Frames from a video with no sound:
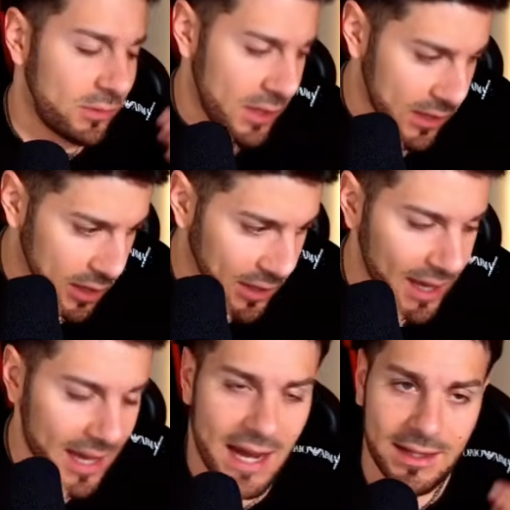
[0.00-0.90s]
further.
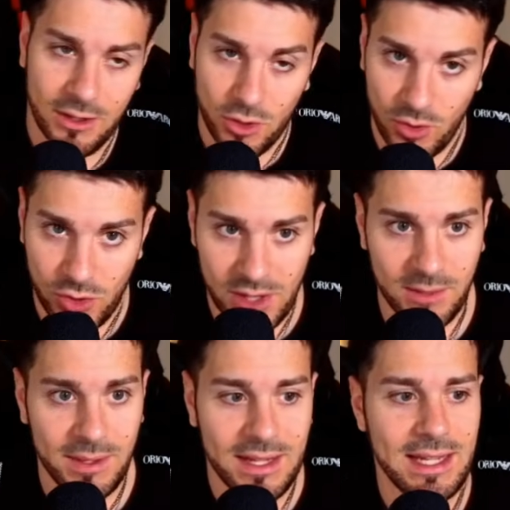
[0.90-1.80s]
As I told you at the
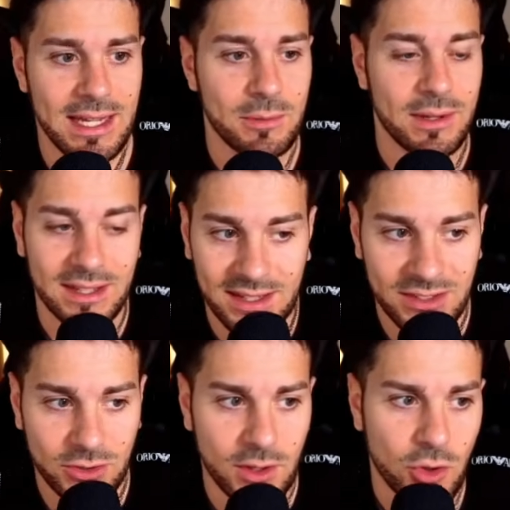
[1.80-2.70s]
beginning, everything
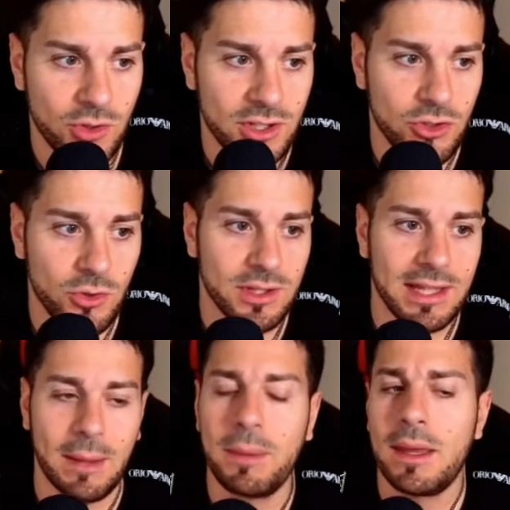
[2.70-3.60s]
needs to be looked into in
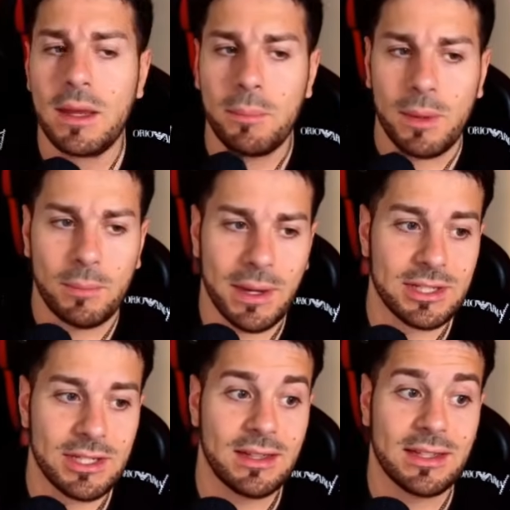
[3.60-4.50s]
depth, but
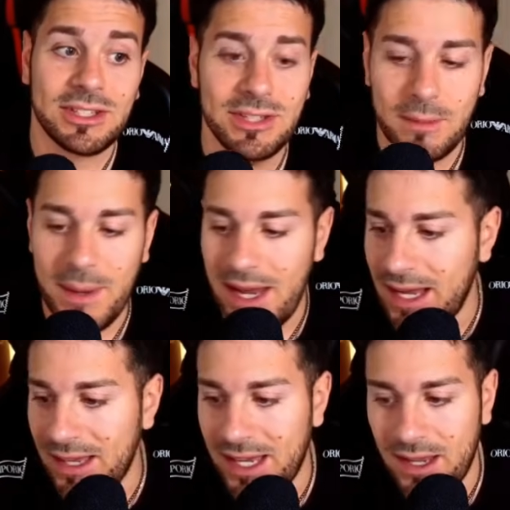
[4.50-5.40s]
basically this is the main
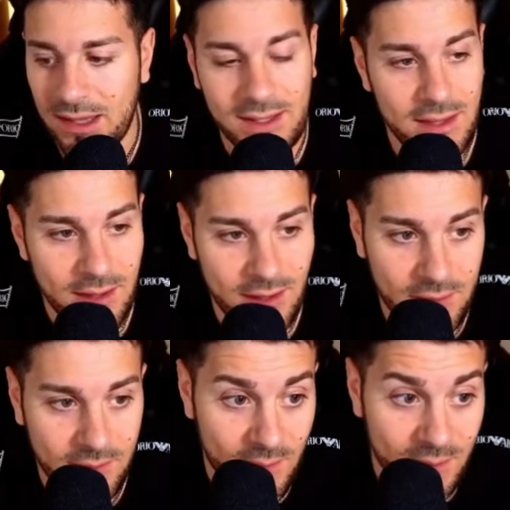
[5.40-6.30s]
idea.
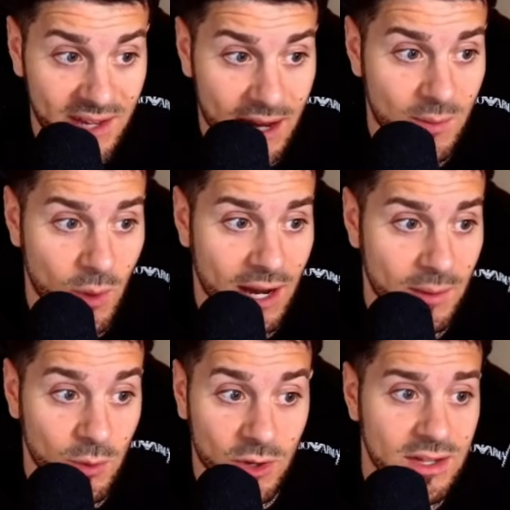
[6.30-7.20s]
And one
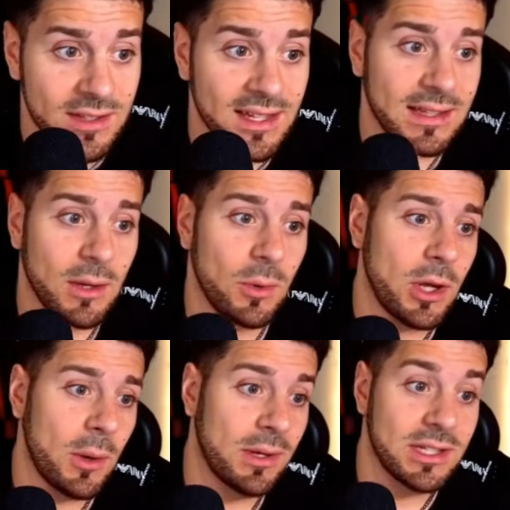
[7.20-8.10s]
important thing that we
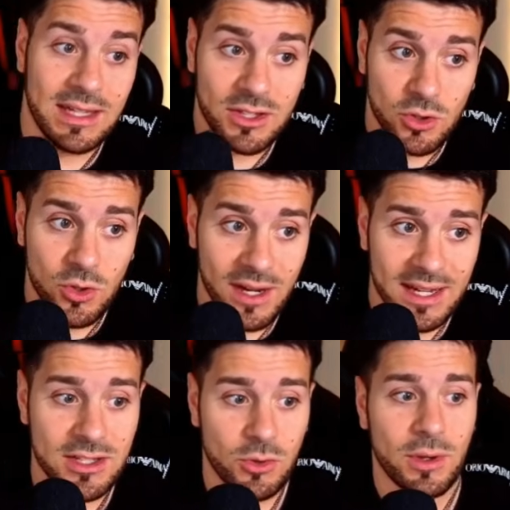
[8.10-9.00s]
obviously need to look
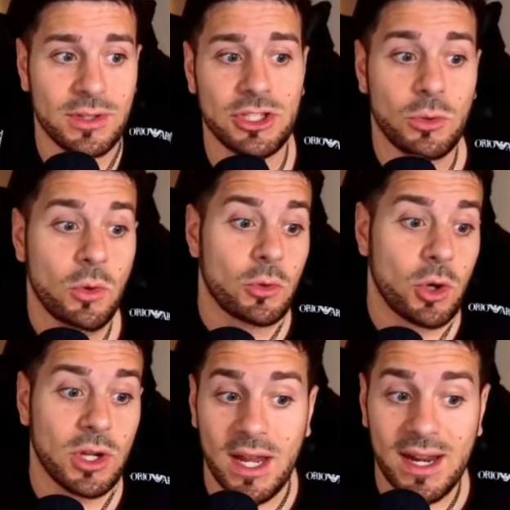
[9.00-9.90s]
at is what this move
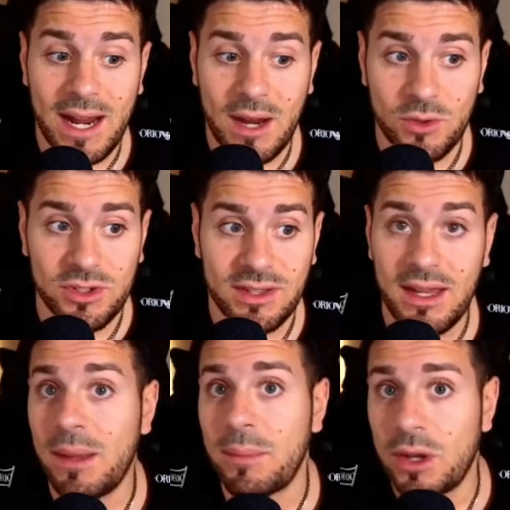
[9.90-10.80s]
order allows,
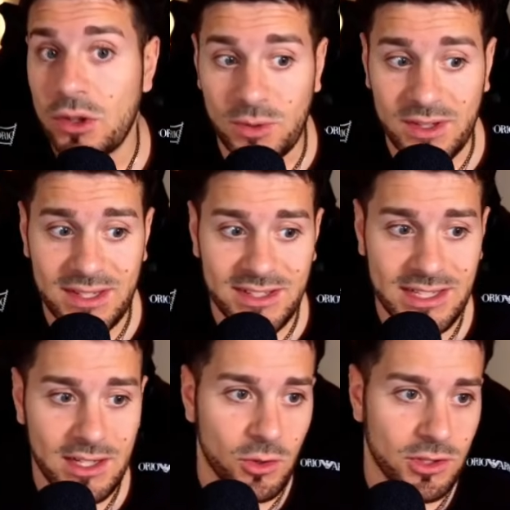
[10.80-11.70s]
because with this
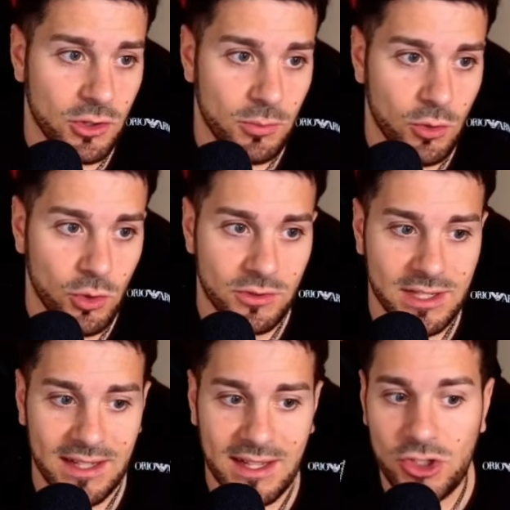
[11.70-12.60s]
sequence of moves,
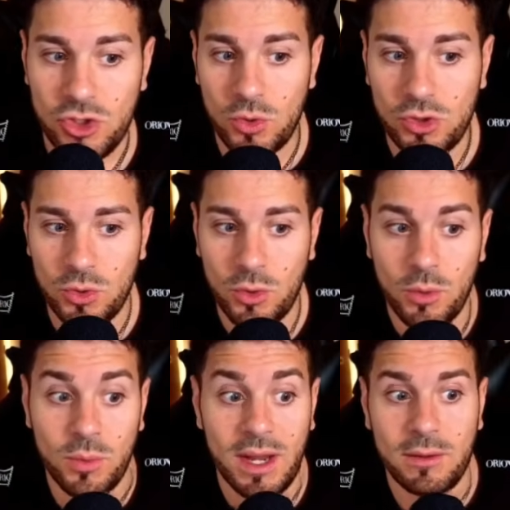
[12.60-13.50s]
as I showed you,
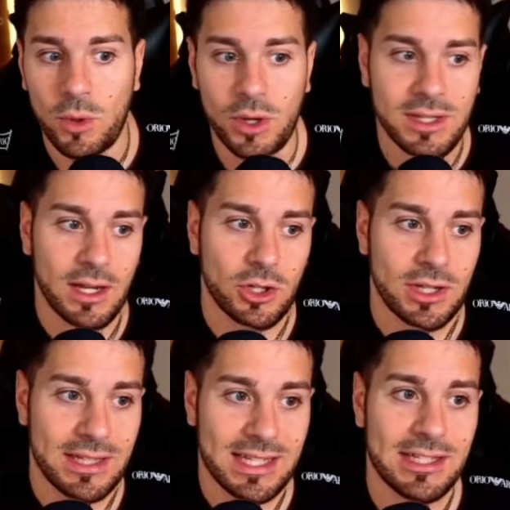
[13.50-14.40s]
we avoid the
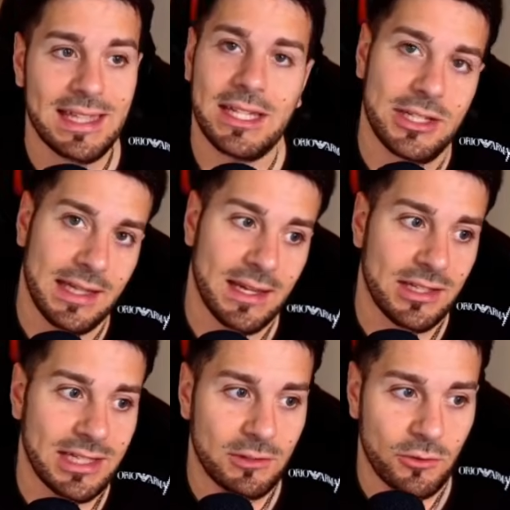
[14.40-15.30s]
early d takes
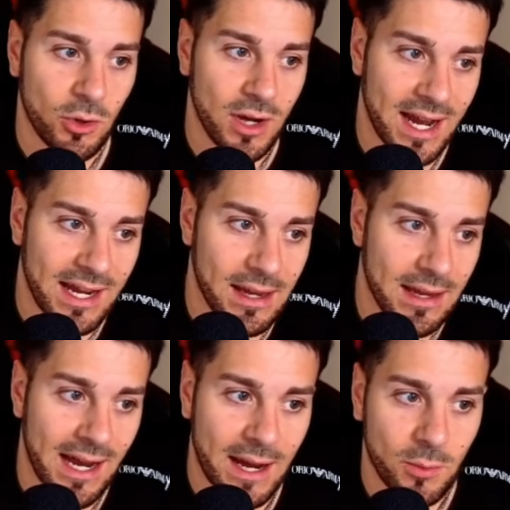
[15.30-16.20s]
c4 line,
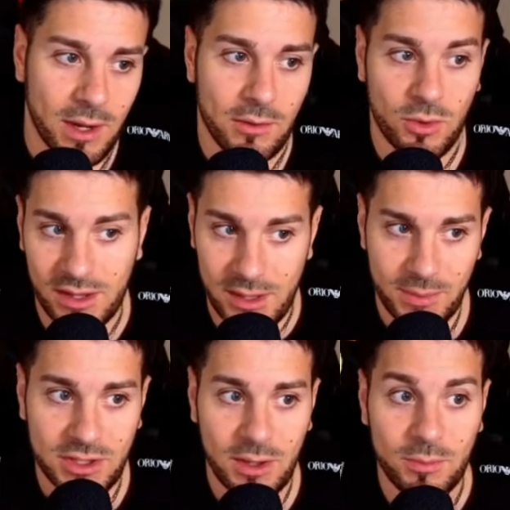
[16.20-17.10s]
and we avoid the
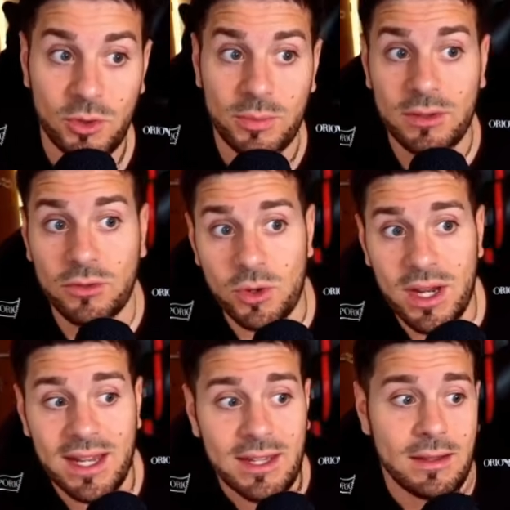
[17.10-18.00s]
bishop to b4
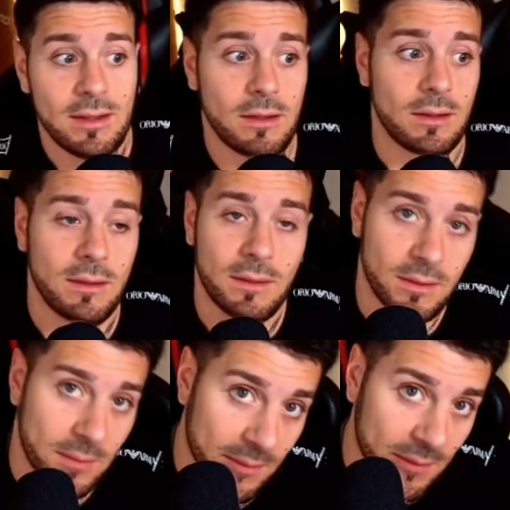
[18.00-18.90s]
line.
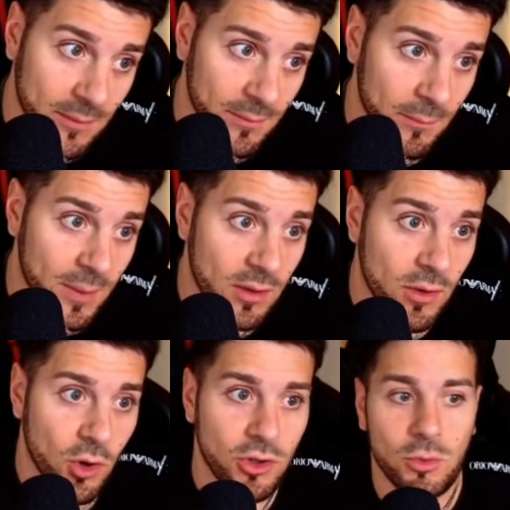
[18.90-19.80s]
But of
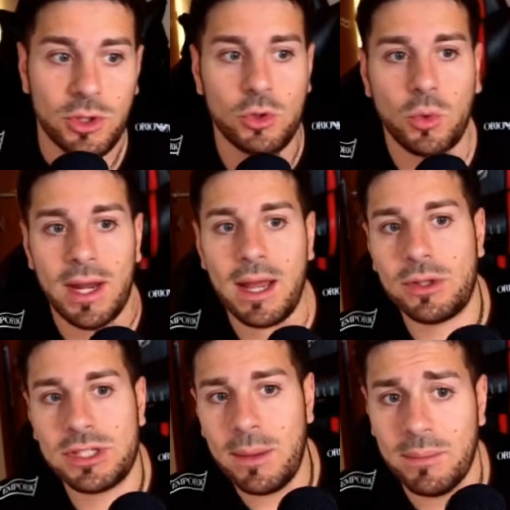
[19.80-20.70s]
course, we do allow
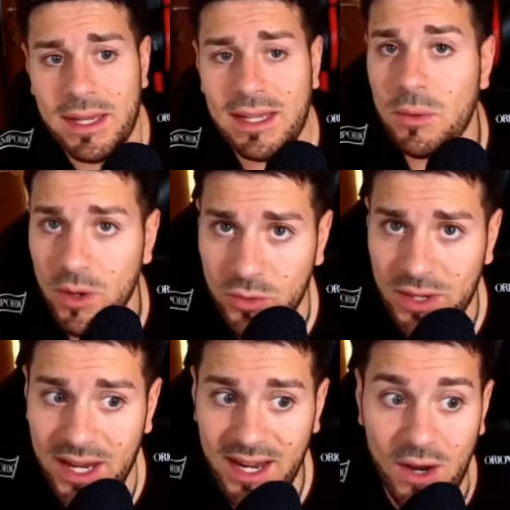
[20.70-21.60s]
something, and what
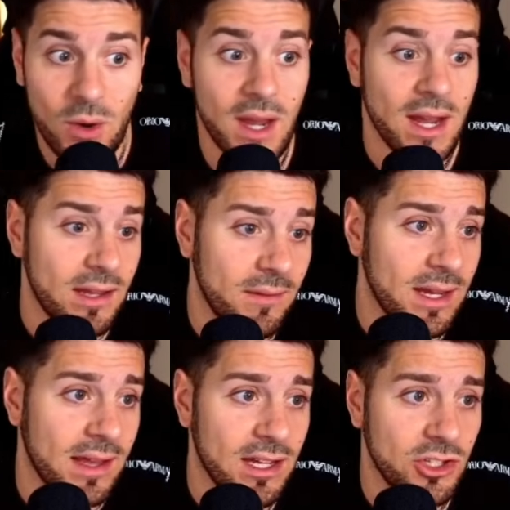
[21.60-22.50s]
we allow are the
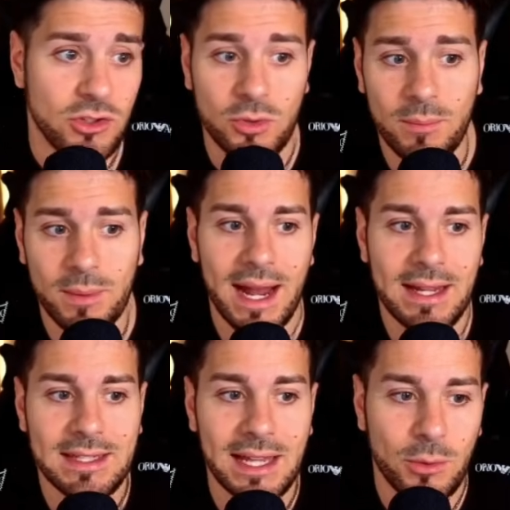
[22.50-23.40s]
variations where
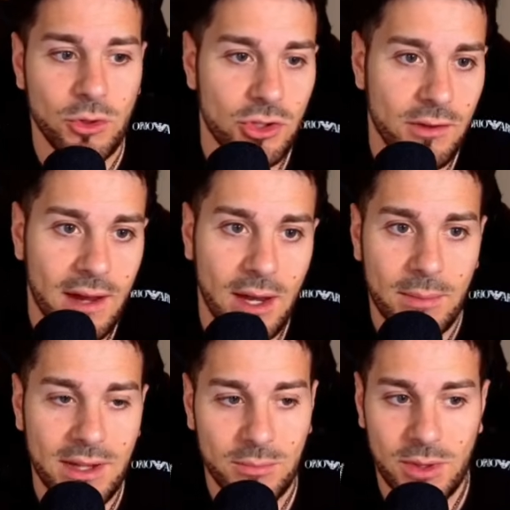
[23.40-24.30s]
black is able to develop
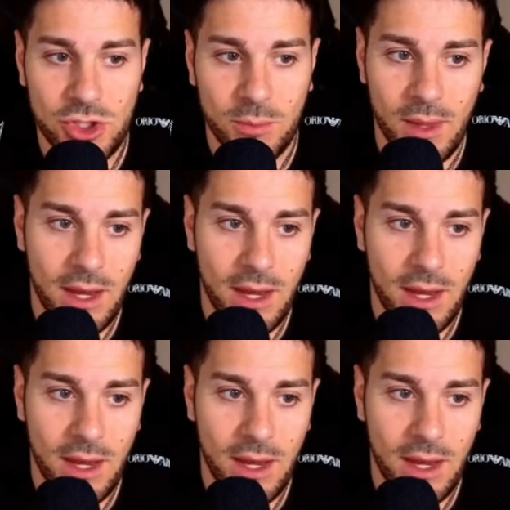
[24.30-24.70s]
this bishop